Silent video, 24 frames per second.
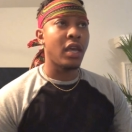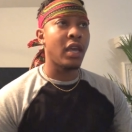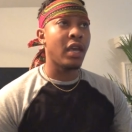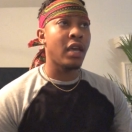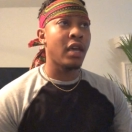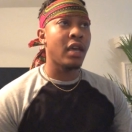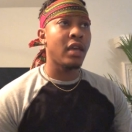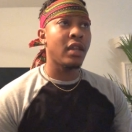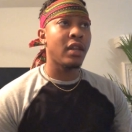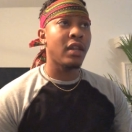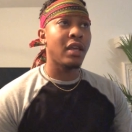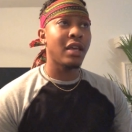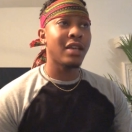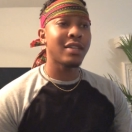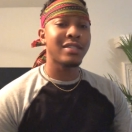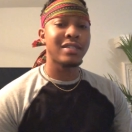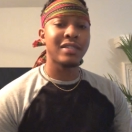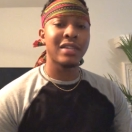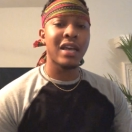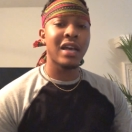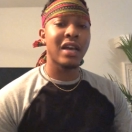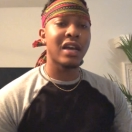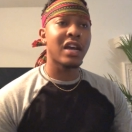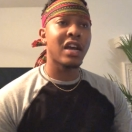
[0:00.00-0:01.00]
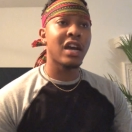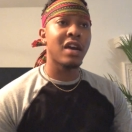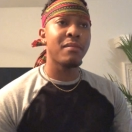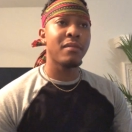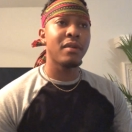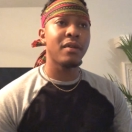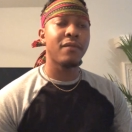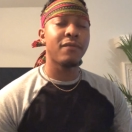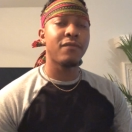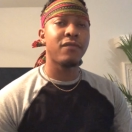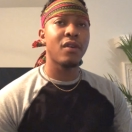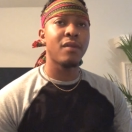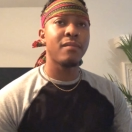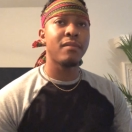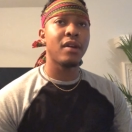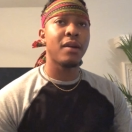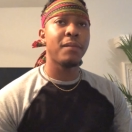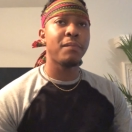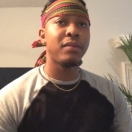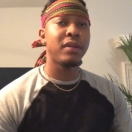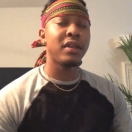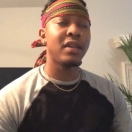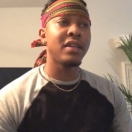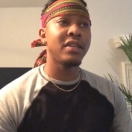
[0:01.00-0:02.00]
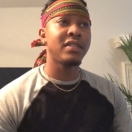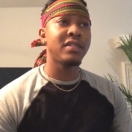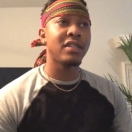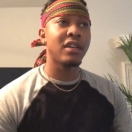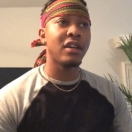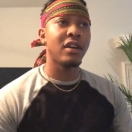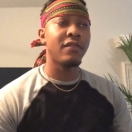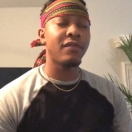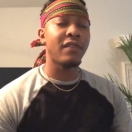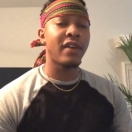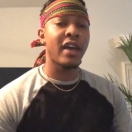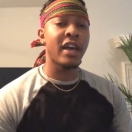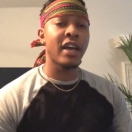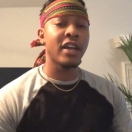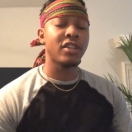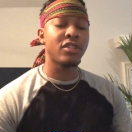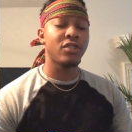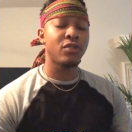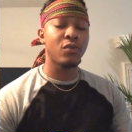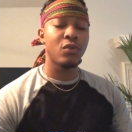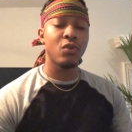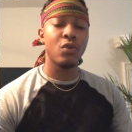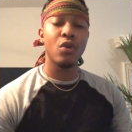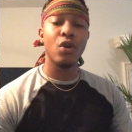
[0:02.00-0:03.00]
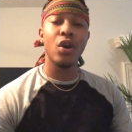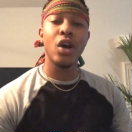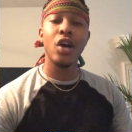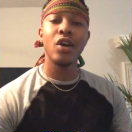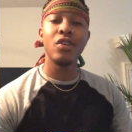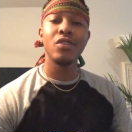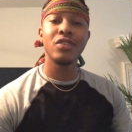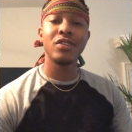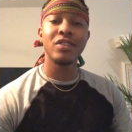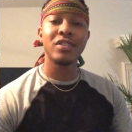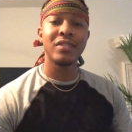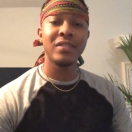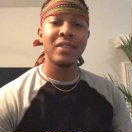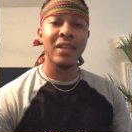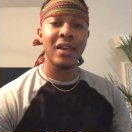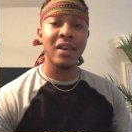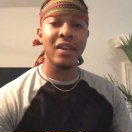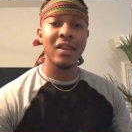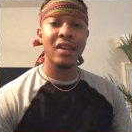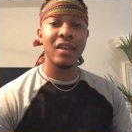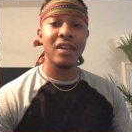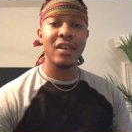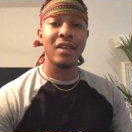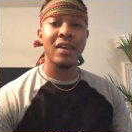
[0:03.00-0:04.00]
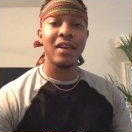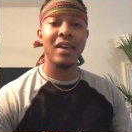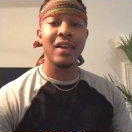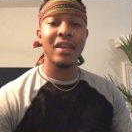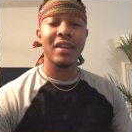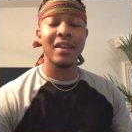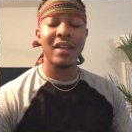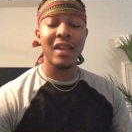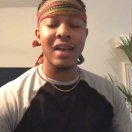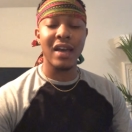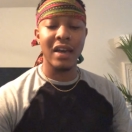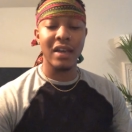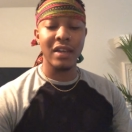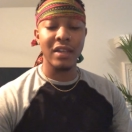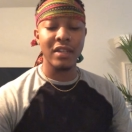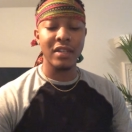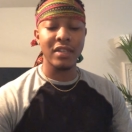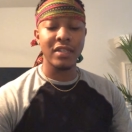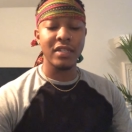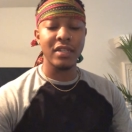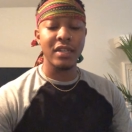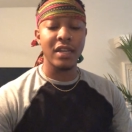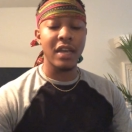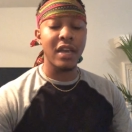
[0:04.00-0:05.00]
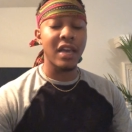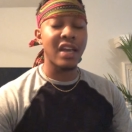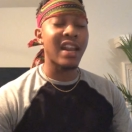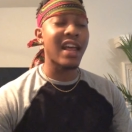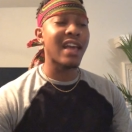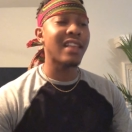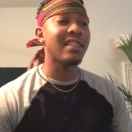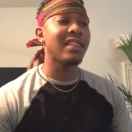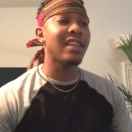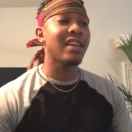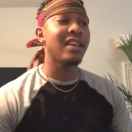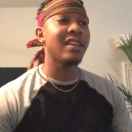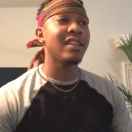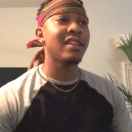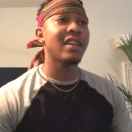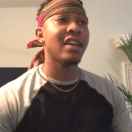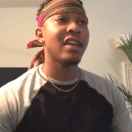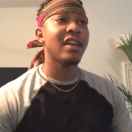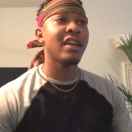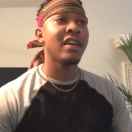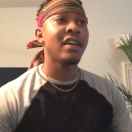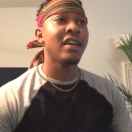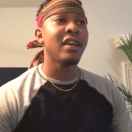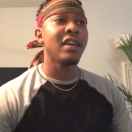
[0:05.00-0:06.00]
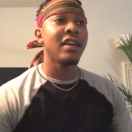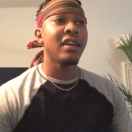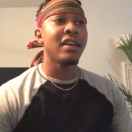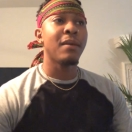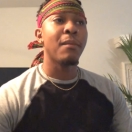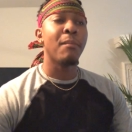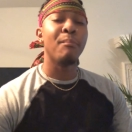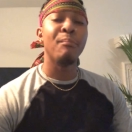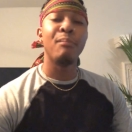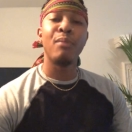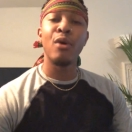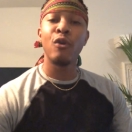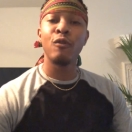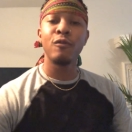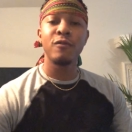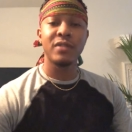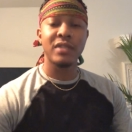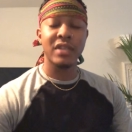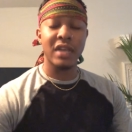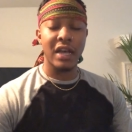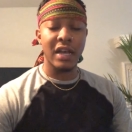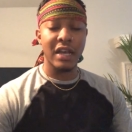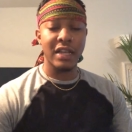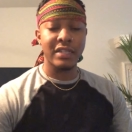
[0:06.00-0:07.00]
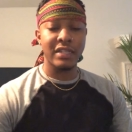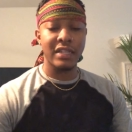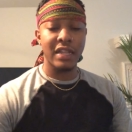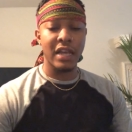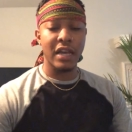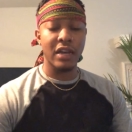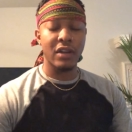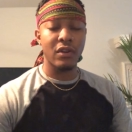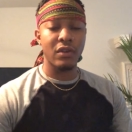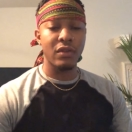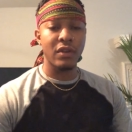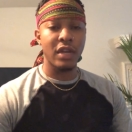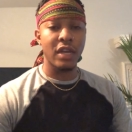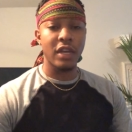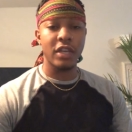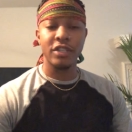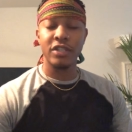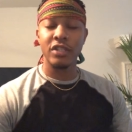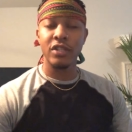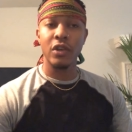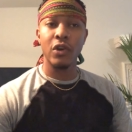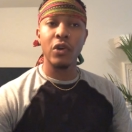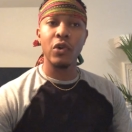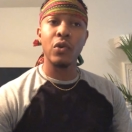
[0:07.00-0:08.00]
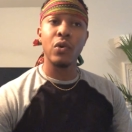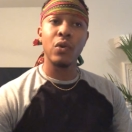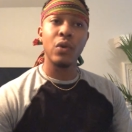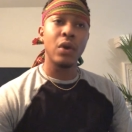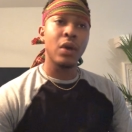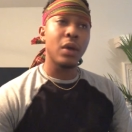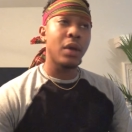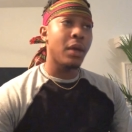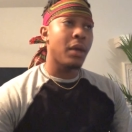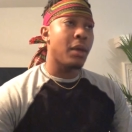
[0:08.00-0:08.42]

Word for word: and it's not coming from a place of actual understanding and knowledge. And I think that both sides lack on that. So